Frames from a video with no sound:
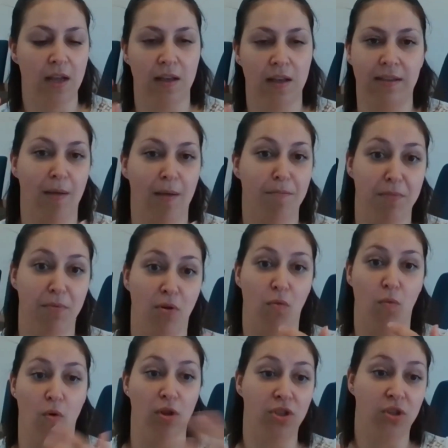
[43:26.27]
Some people
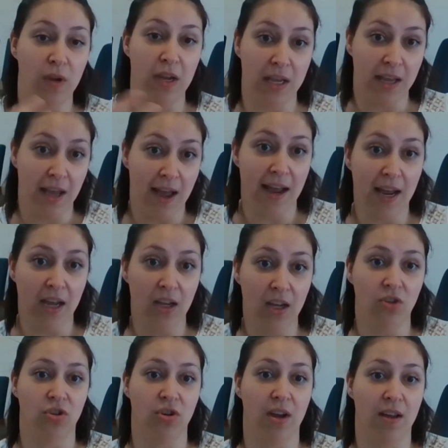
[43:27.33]
want to
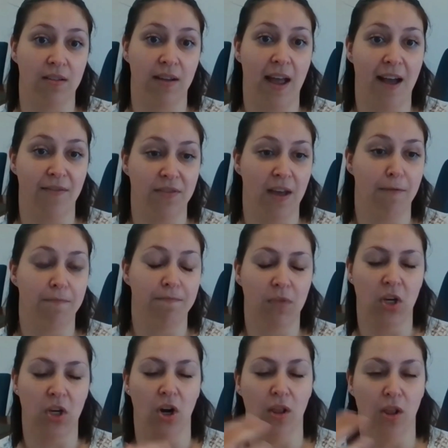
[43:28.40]
engage and have that,
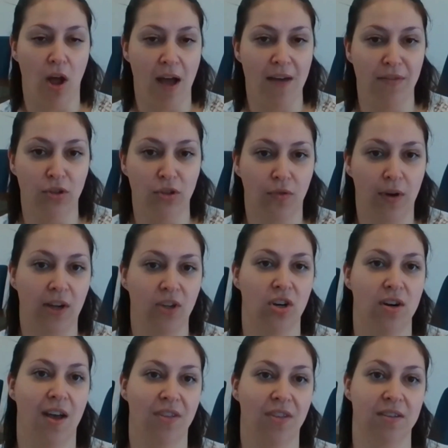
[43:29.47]
you know, live interaction.
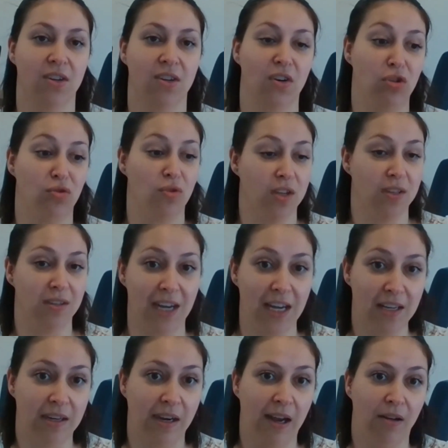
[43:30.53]
Others are into the
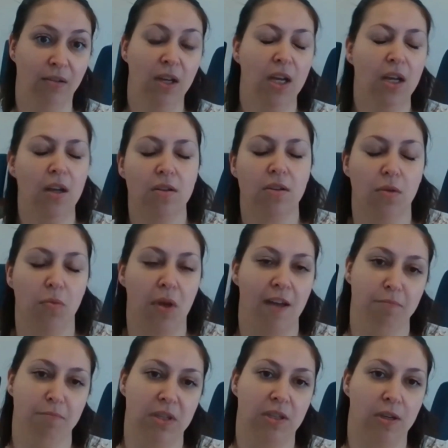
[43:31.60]
detail. So we
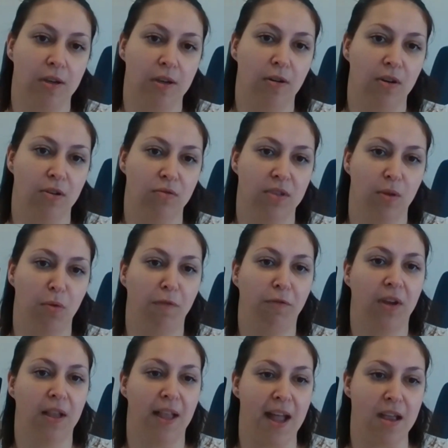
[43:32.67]
have materials that we've
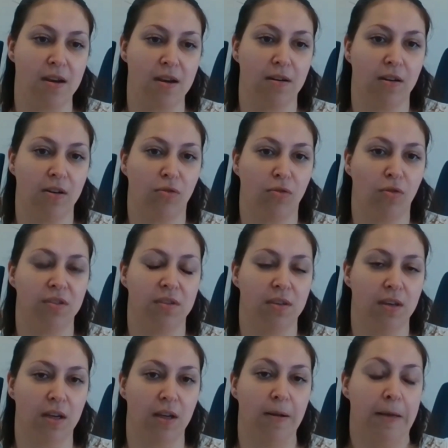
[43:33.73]
collated across
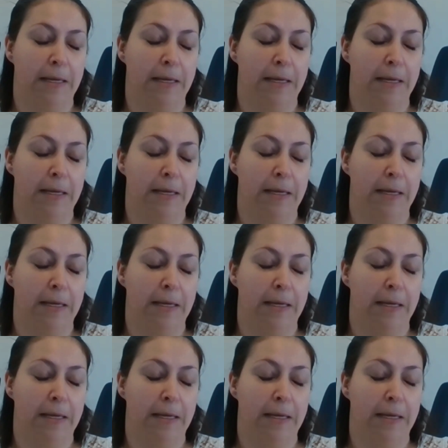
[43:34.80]
the